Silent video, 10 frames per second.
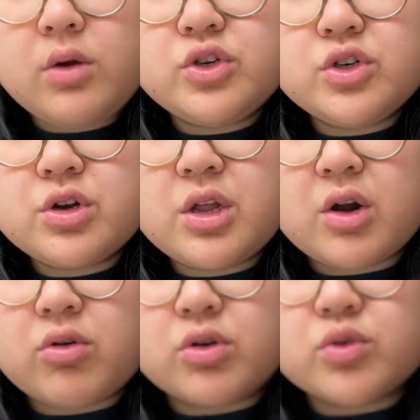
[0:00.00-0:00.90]
Just look at the
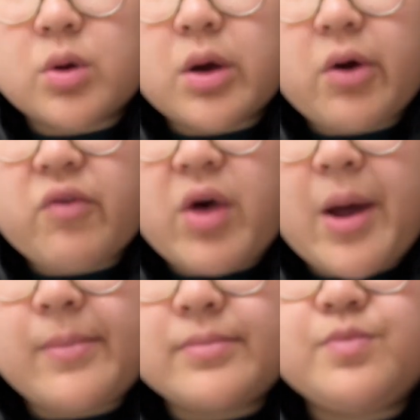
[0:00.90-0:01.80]
crosswork of
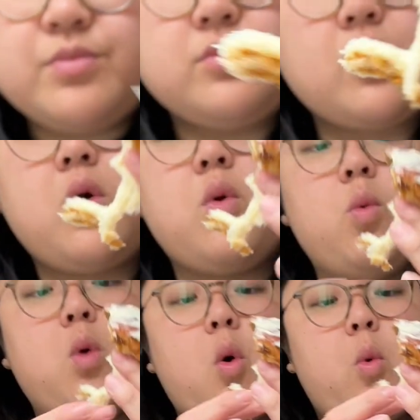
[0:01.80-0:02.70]
that.
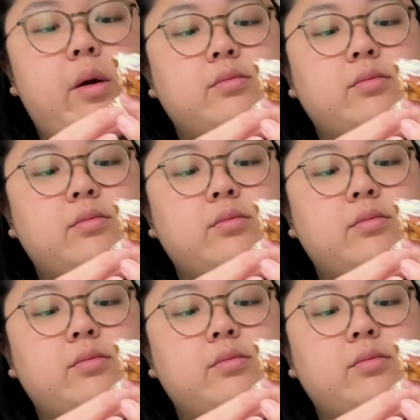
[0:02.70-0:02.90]
Whoa.